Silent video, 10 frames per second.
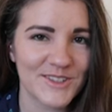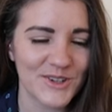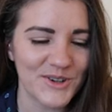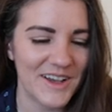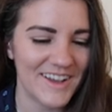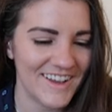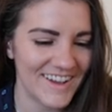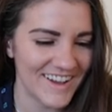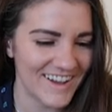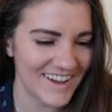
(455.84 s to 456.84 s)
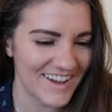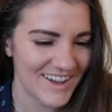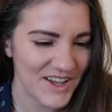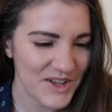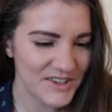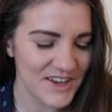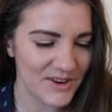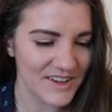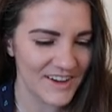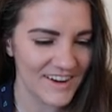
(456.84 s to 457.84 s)
do
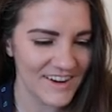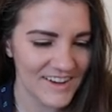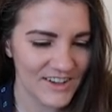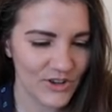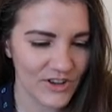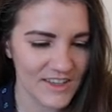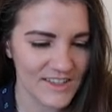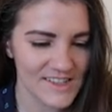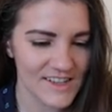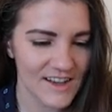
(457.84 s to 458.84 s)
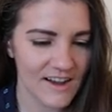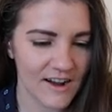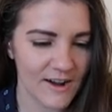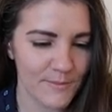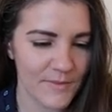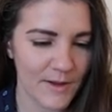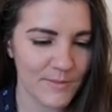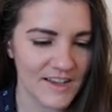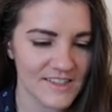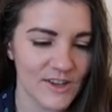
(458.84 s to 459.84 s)
down here, cookies. I'm
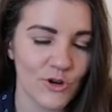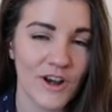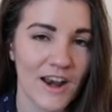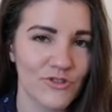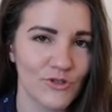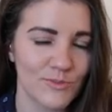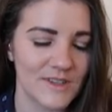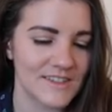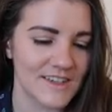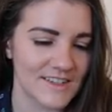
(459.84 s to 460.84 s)
guessing onartu means